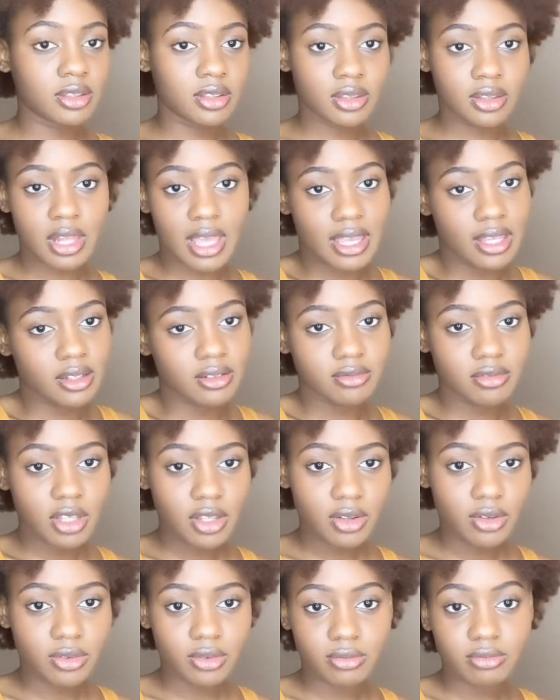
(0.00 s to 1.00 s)
like
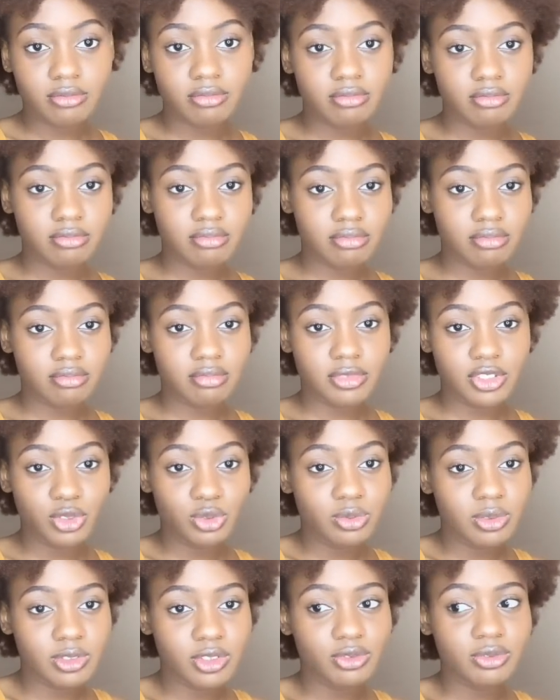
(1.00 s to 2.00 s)
no
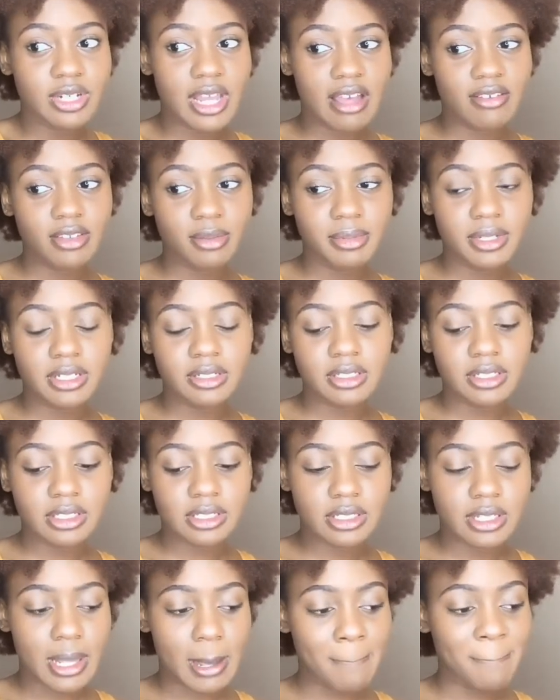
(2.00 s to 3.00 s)
you you have to be
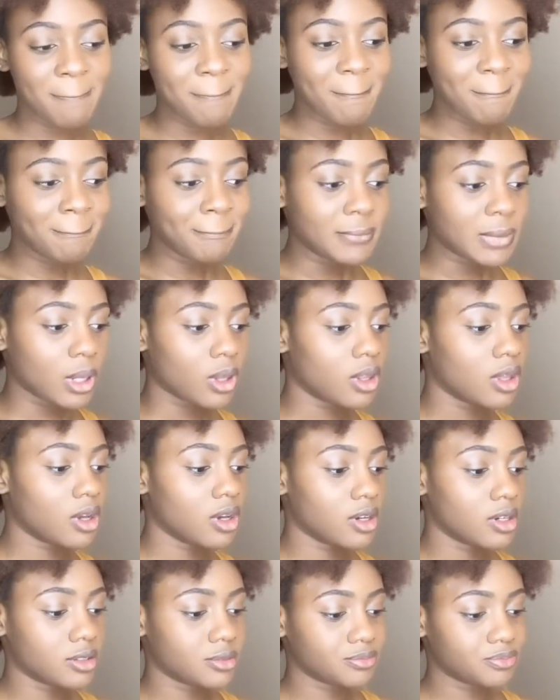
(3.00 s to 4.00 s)
consistent
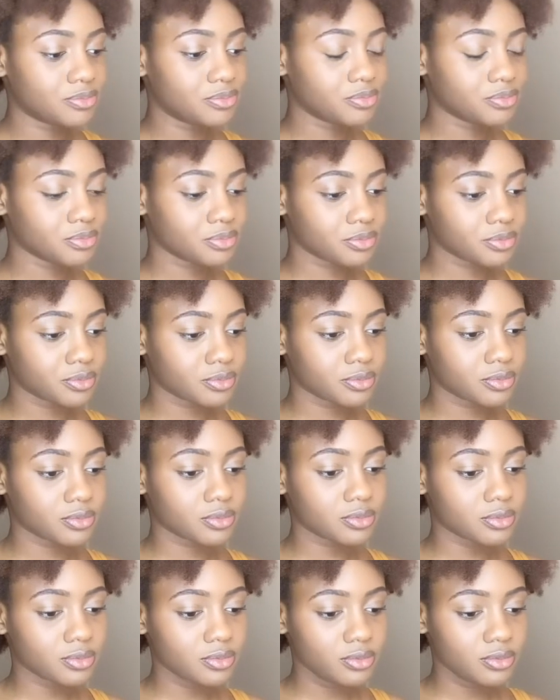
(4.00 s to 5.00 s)
um,
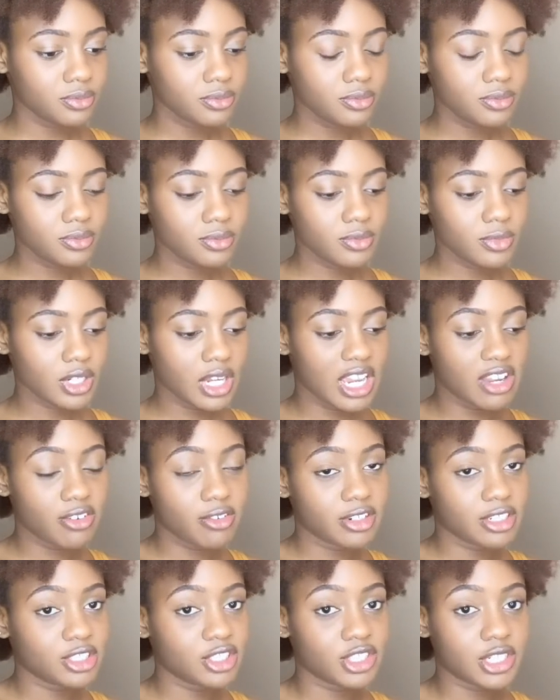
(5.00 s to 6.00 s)

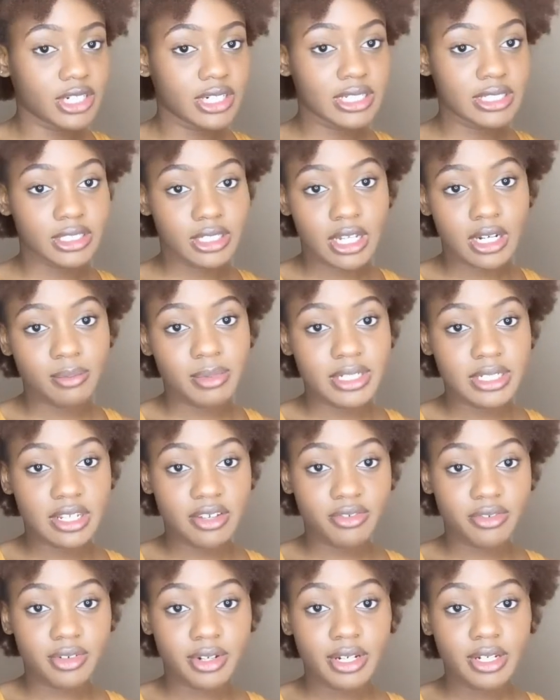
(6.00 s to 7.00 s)
everyone's journey is going to be
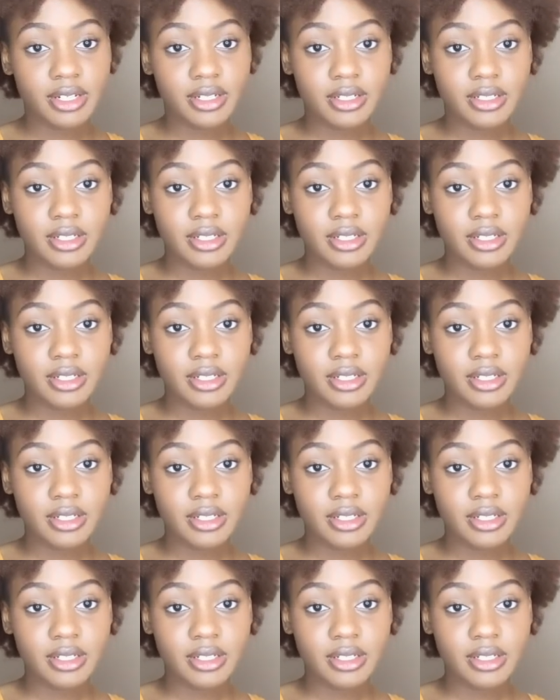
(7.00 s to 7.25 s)
different.